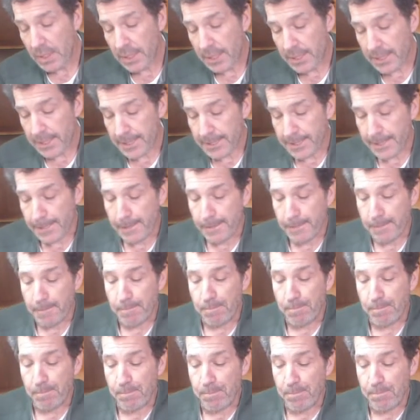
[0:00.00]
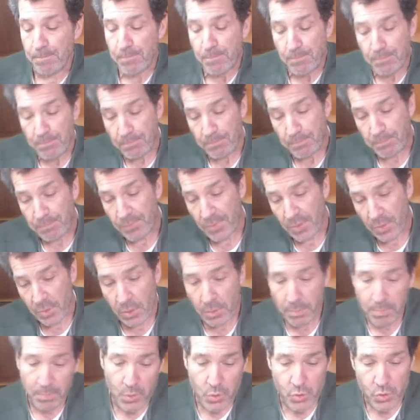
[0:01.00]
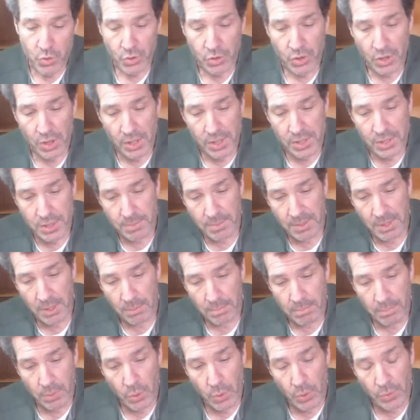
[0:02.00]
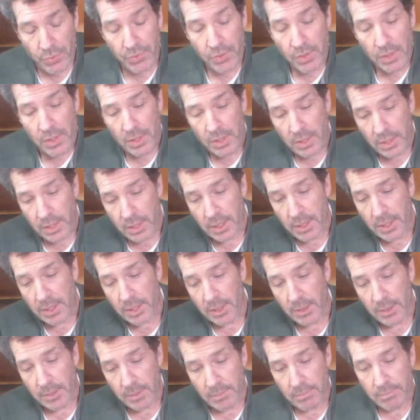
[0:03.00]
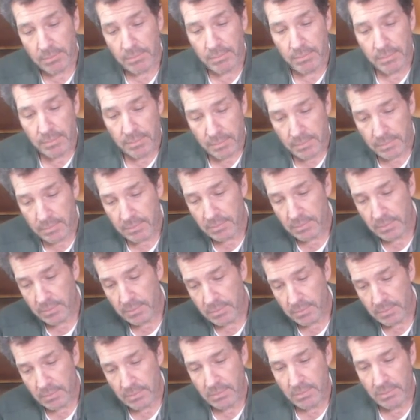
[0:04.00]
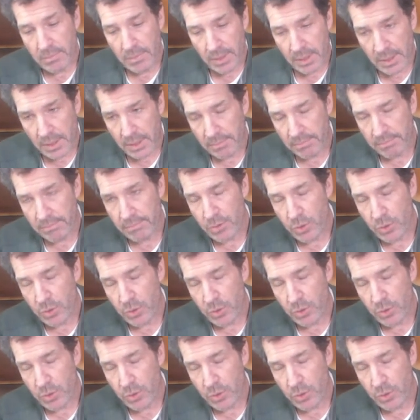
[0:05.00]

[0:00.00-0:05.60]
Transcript: Um, there are pros and cons about both. Um, uh,